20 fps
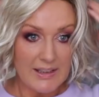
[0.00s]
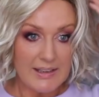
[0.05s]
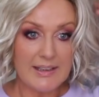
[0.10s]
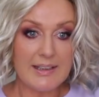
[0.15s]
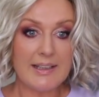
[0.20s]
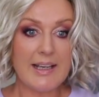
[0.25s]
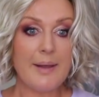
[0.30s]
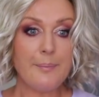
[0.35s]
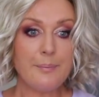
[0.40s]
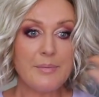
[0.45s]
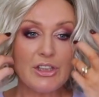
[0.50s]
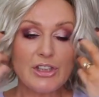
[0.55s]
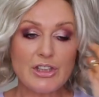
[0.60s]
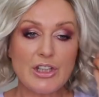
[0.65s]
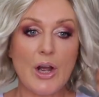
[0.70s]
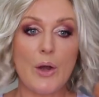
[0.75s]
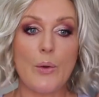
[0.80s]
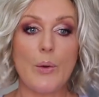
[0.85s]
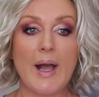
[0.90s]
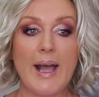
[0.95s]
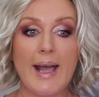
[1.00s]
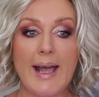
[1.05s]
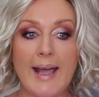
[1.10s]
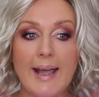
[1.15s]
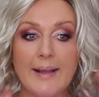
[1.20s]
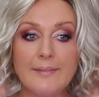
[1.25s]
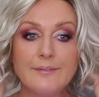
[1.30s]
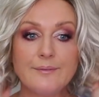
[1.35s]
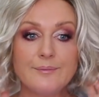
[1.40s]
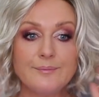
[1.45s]
Let me show
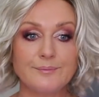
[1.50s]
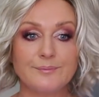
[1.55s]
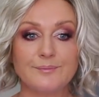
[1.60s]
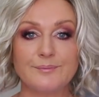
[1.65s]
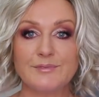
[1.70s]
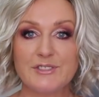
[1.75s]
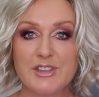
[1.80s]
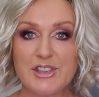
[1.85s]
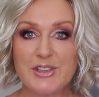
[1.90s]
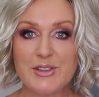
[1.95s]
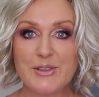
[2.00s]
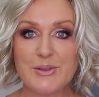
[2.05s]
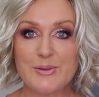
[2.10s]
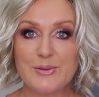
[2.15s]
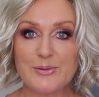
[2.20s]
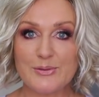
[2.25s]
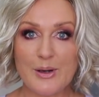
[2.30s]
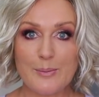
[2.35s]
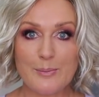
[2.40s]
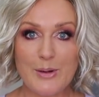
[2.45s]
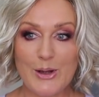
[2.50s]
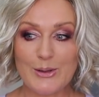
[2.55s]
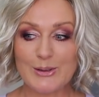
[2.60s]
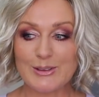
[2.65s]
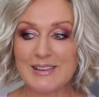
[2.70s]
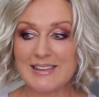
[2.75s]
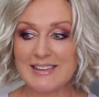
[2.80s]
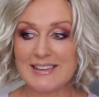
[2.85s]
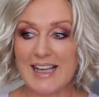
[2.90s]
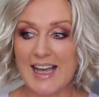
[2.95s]
her to you from
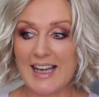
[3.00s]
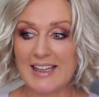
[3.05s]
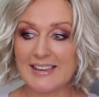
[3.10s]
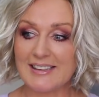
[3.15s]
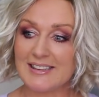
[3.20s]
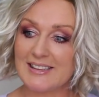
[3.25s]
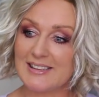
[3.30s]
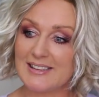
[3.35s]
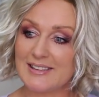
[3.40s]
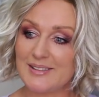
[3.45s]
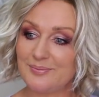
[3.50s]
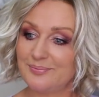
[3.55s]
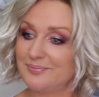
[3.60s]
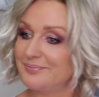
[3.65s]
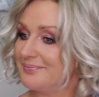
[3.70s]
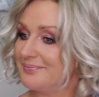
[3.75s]
all the sides.